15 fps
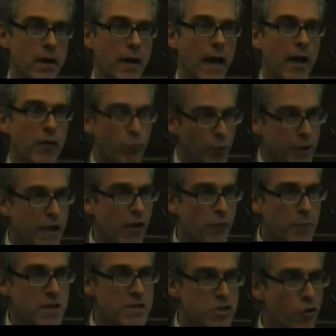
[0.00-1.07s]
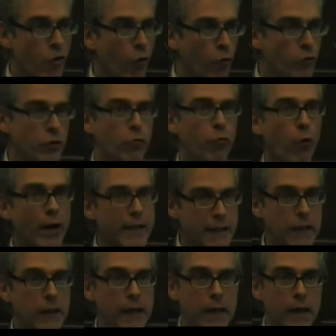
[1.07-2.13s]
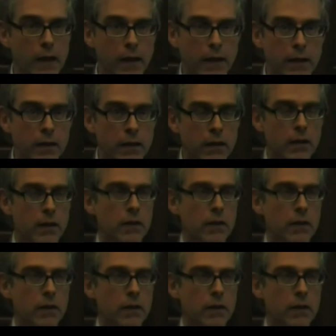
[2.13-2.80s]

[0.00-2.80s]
And we have been told quite clearly